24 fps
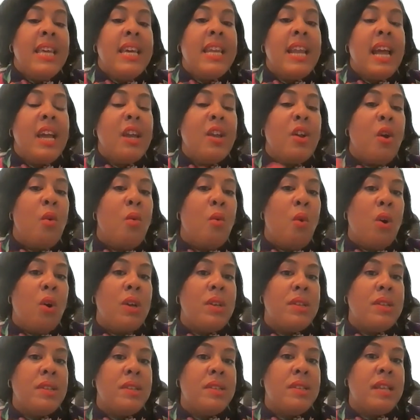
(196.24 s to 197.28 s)
Then I go
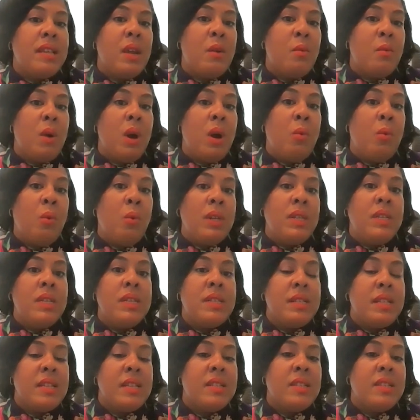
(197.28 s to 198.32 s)
on to say, well, what
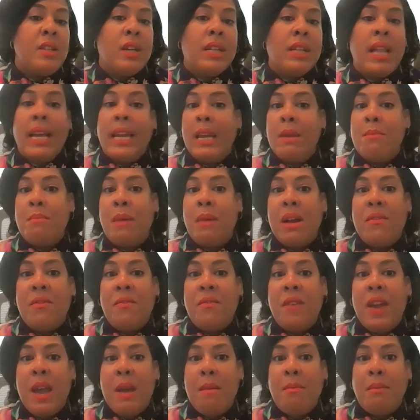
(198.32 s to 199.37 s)
does this look like in my
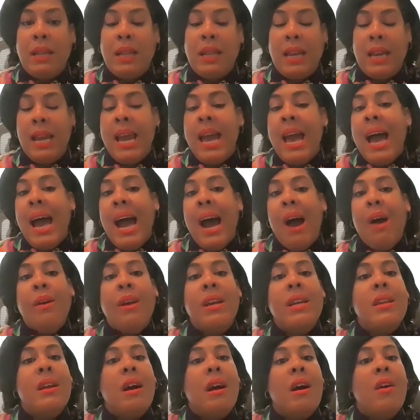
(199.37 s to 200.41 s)
family? How
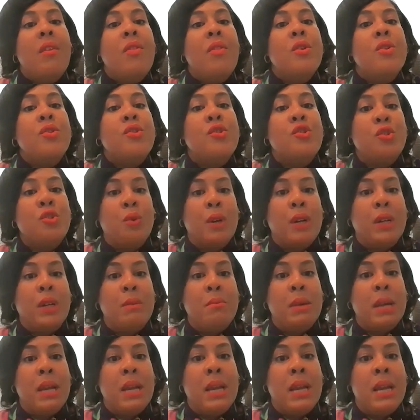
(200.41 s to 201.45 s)
can others
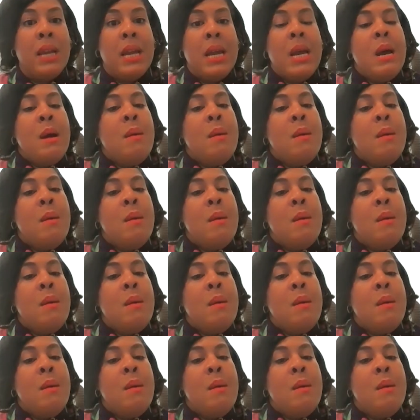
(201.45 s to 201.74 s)
join me?